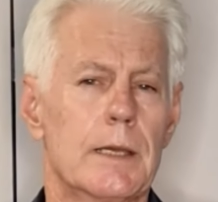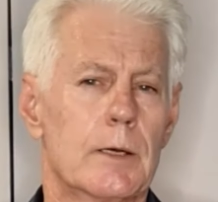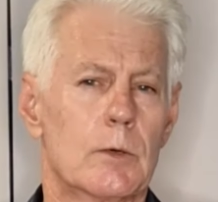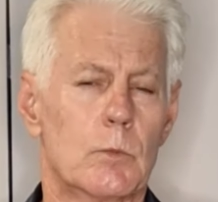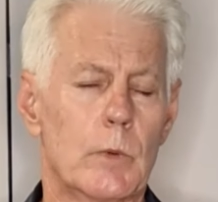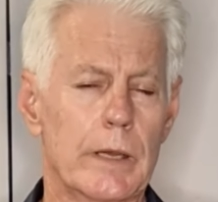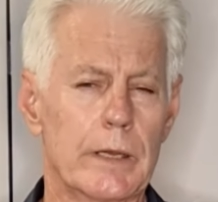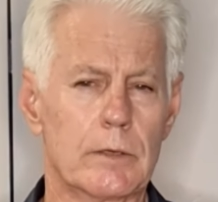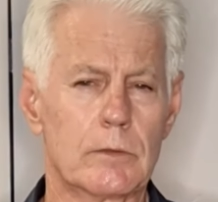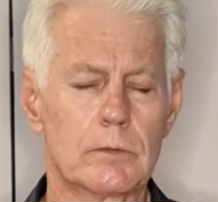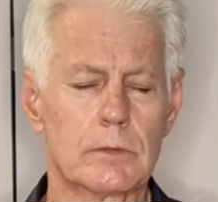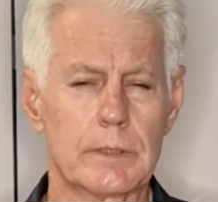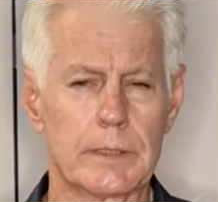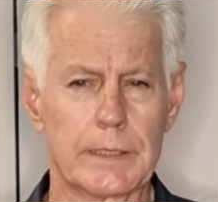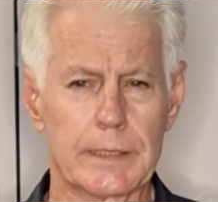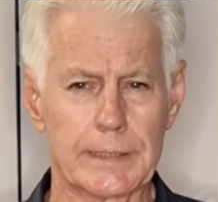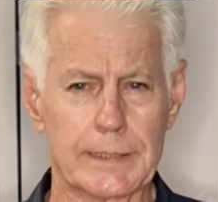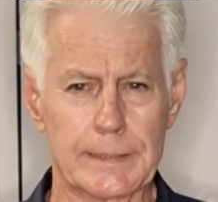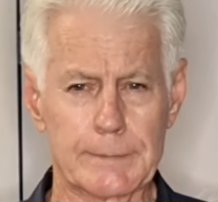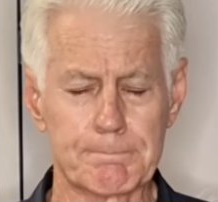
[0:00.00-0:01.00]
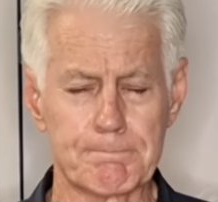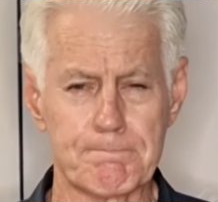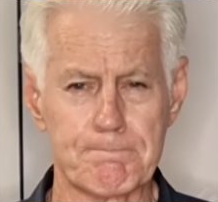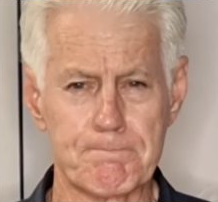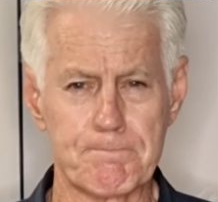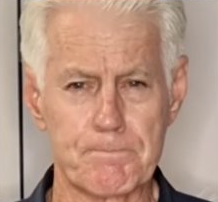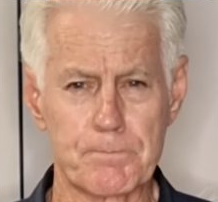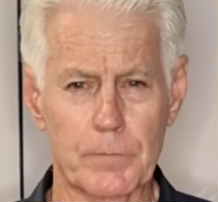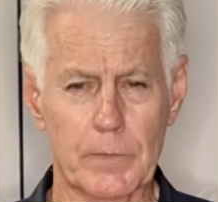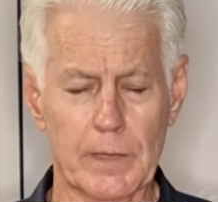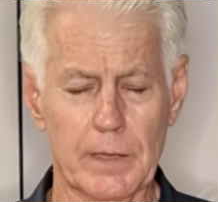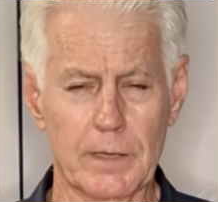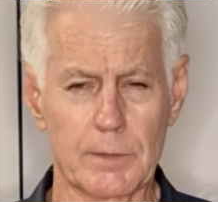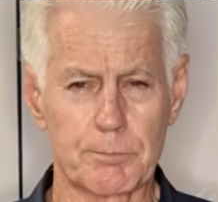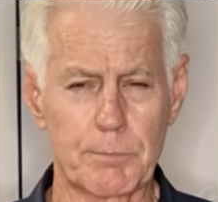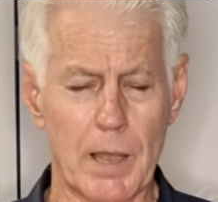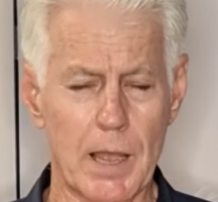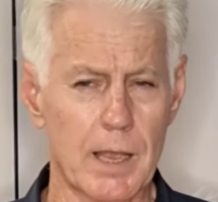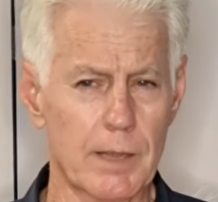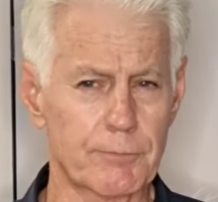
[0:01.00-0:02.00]
Well,
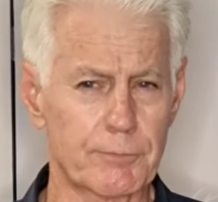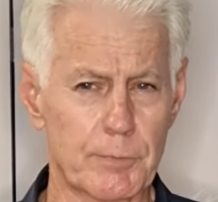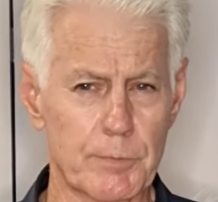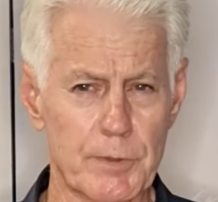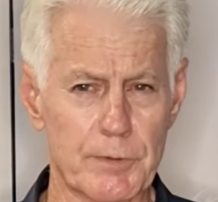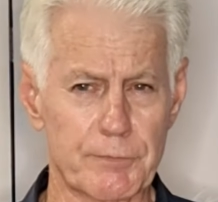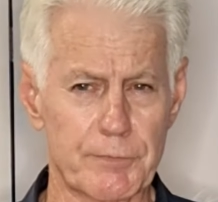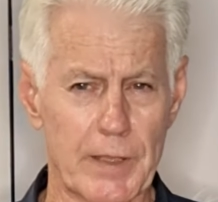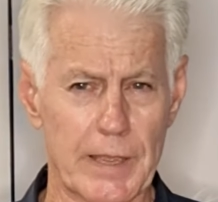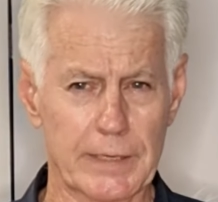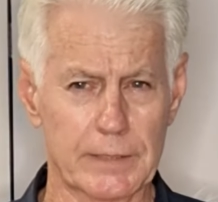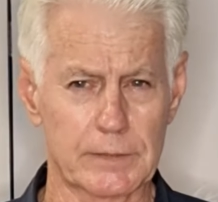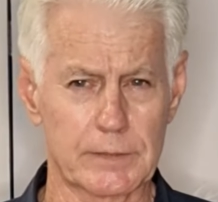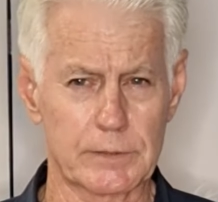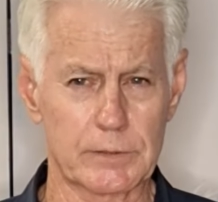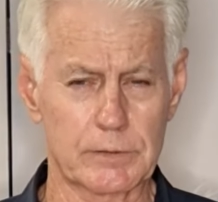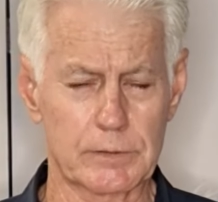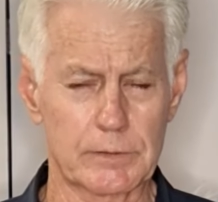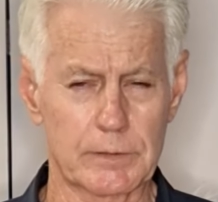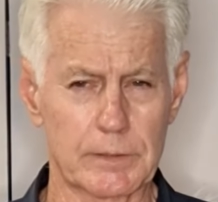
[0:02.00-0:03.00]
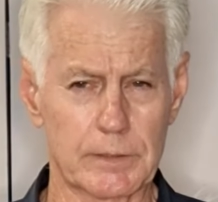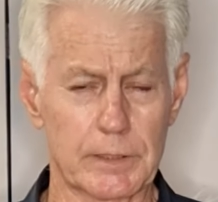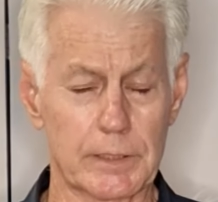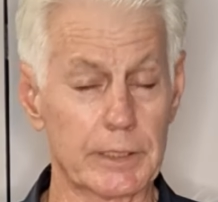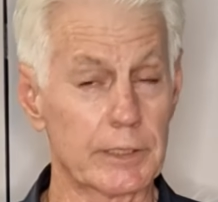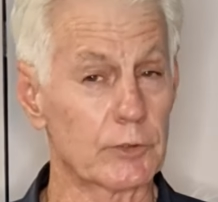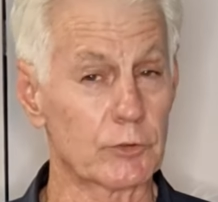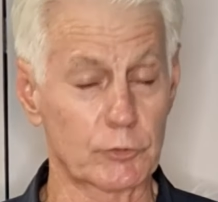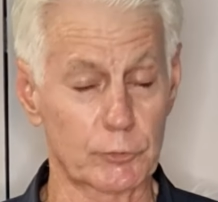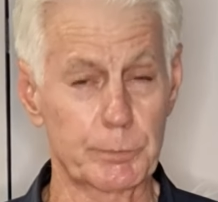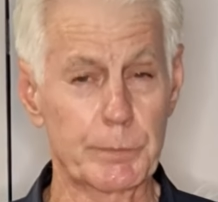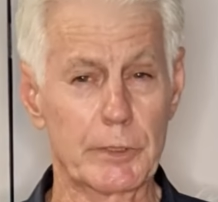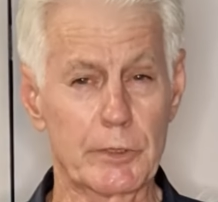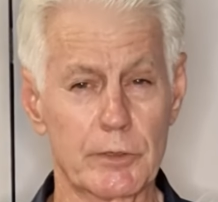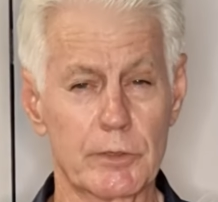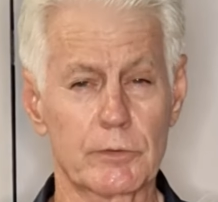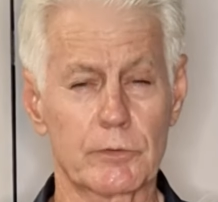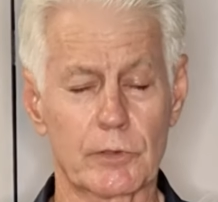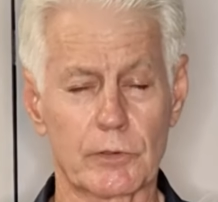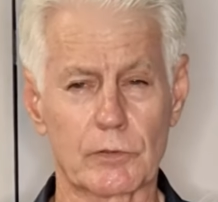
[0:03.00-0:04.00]
apart from the fact
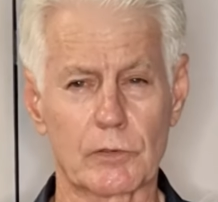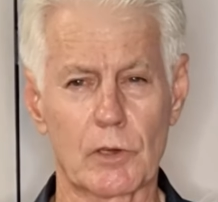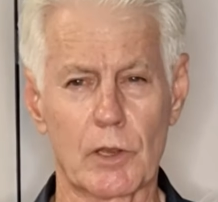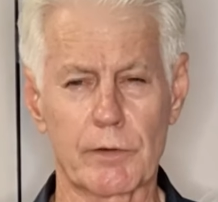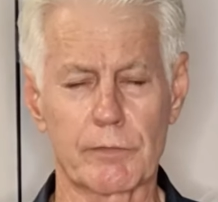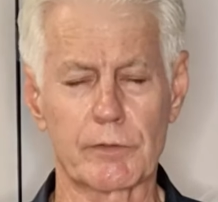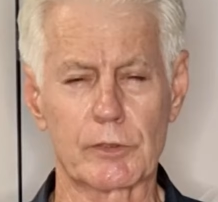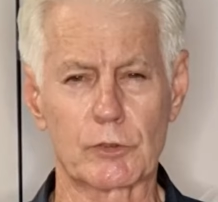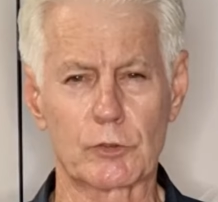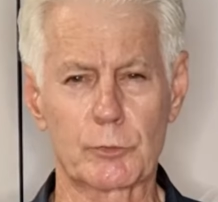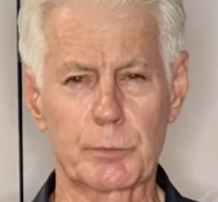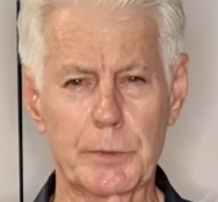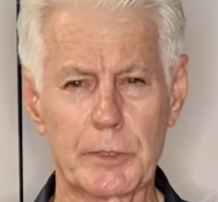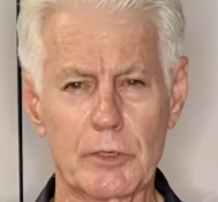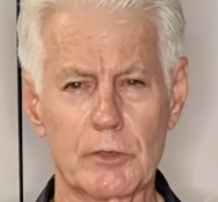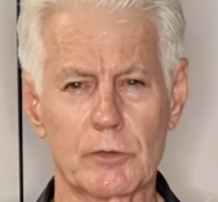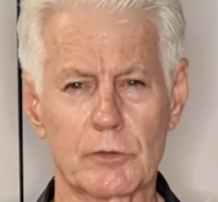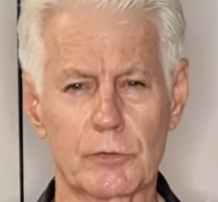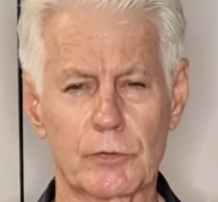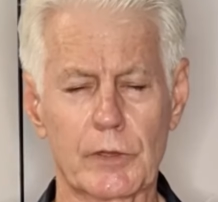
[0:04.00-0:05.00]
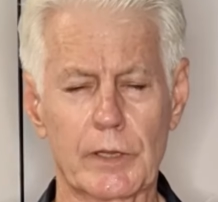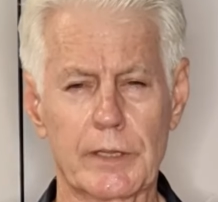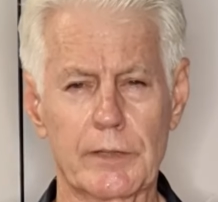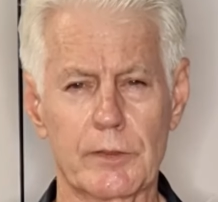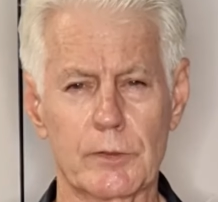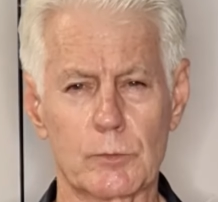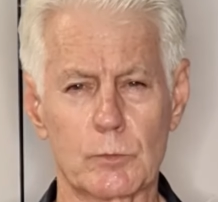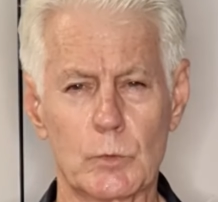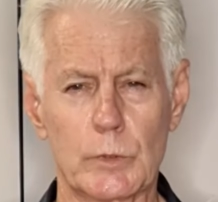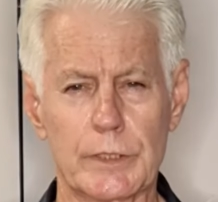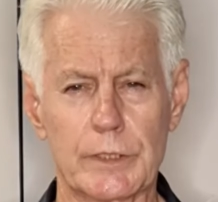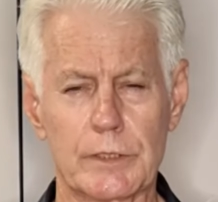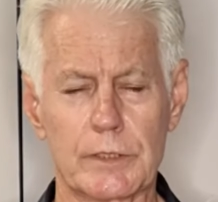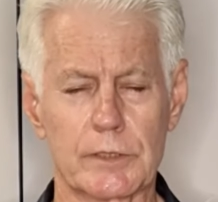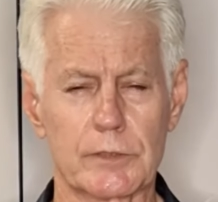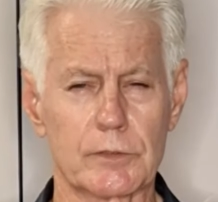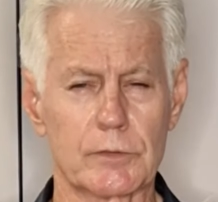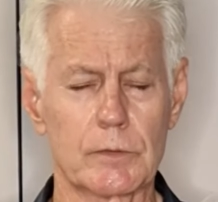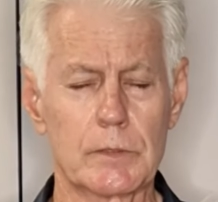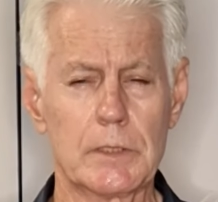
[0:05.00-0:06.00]
experience, there's a lot of experience there that we
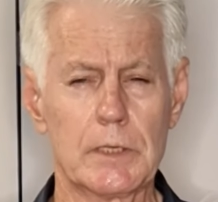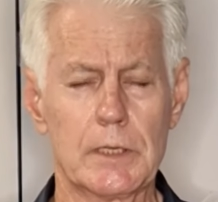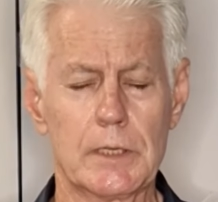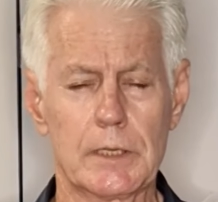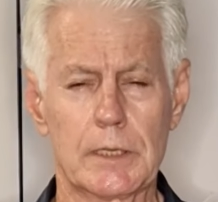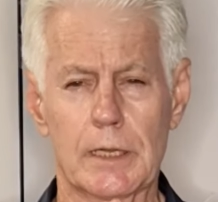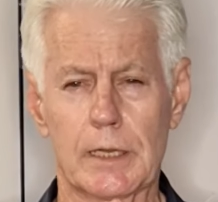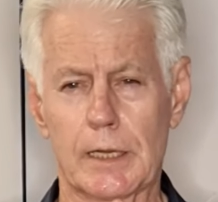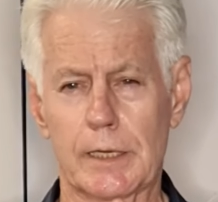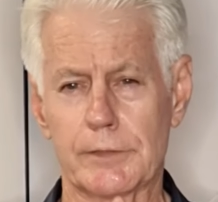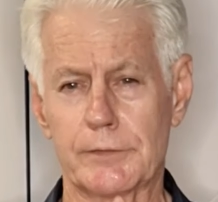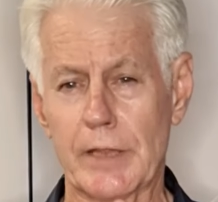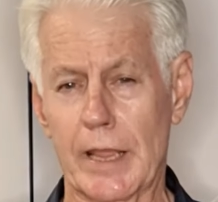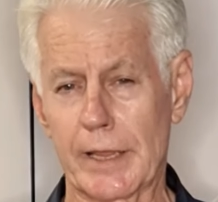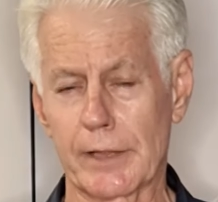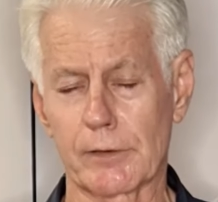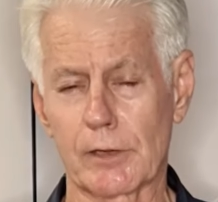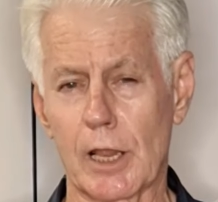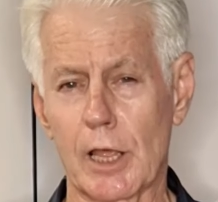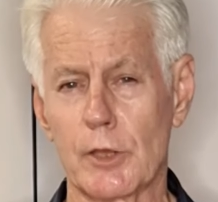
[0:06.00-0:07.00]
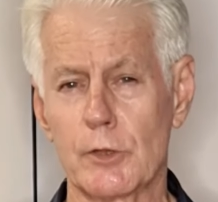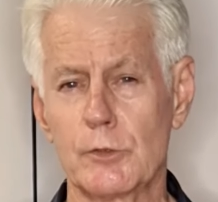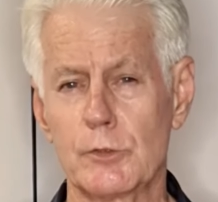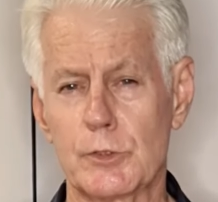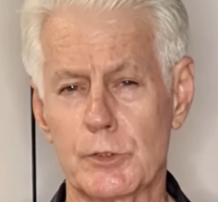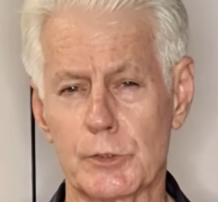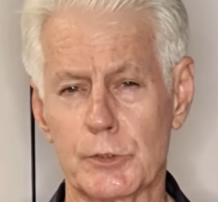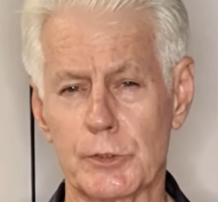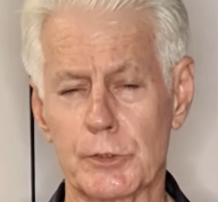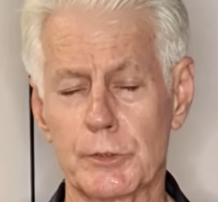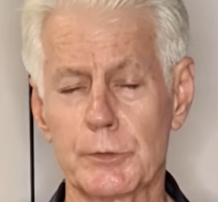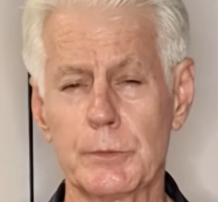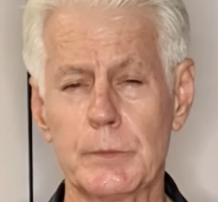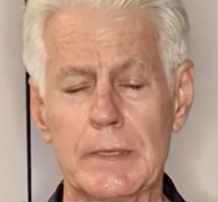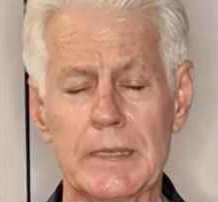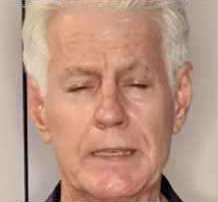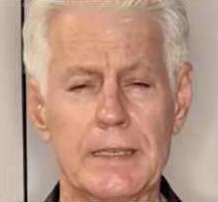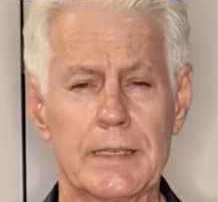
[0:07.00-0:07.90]
can download to you,